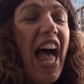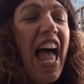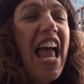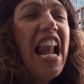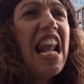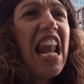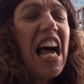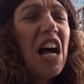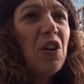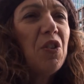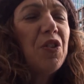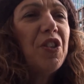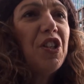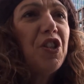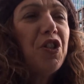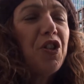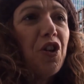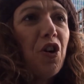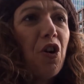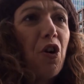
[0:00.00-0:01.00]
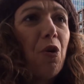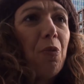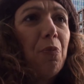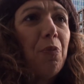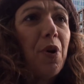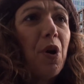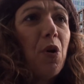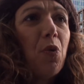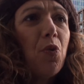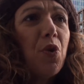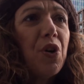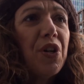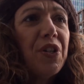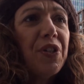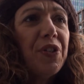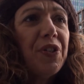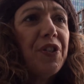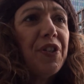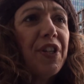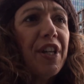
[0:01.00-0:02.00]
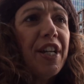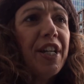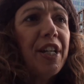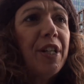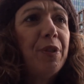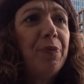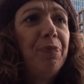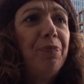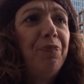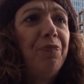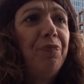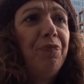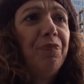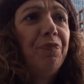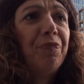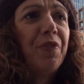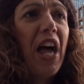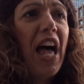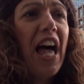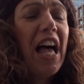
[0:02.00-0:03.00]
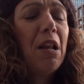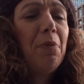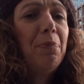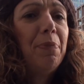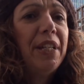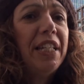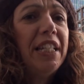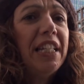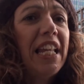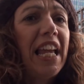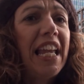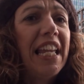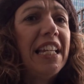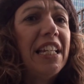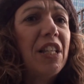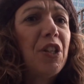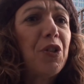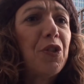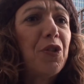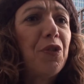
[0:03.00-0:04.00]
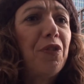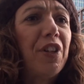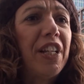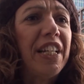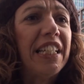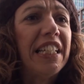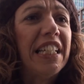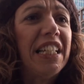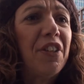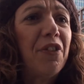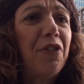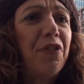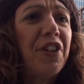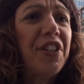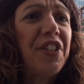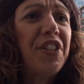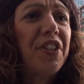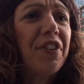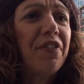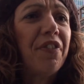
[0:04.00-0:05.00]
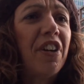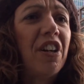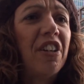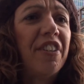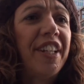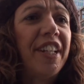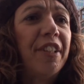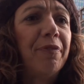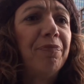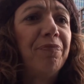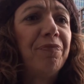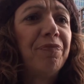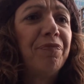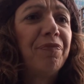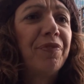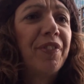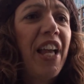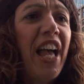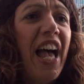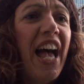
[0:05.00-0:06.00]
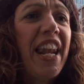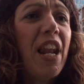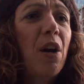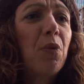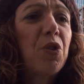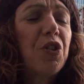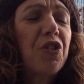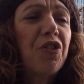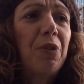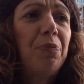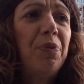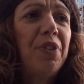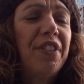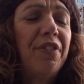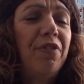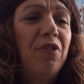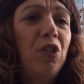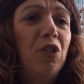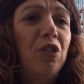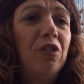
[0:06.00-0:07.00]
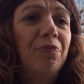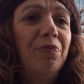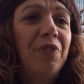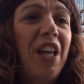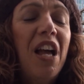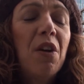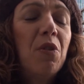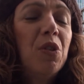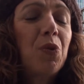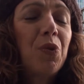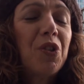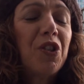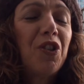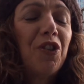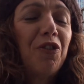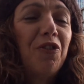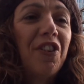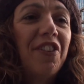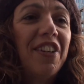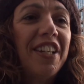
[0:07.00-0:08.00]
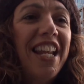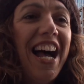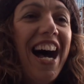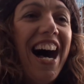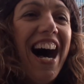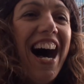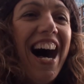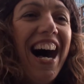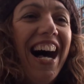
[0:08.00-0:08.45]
a lousy job was helping in a sort of like in a friend's taverna. And I was scrubbing the floor, which was not very nice.